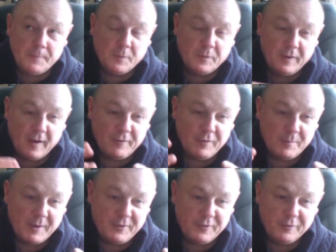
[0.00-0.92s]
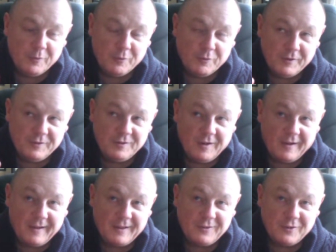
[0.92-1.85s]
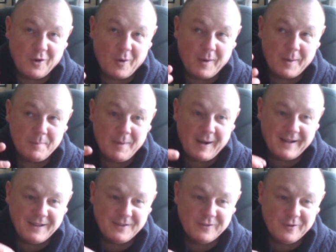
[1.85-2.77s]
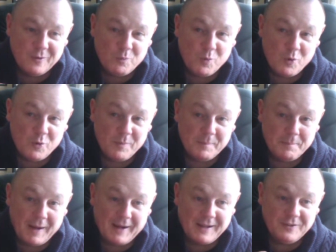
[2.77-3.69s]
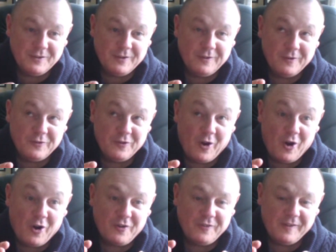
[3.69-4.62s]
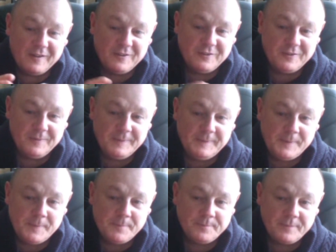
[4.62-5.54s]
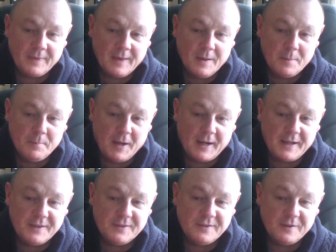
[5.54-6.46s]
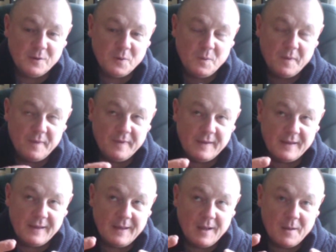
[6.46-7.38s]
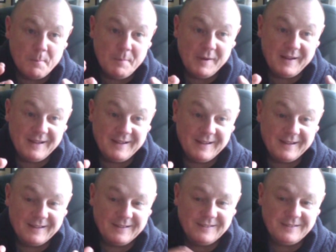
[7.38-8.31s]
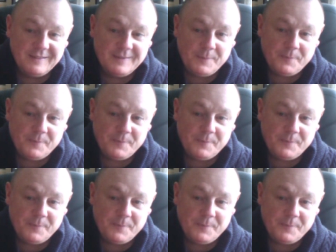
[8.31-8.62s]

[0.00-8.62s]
Or the other metaphor is like it's going back into the womb, back into the darkness, back into the beginnings.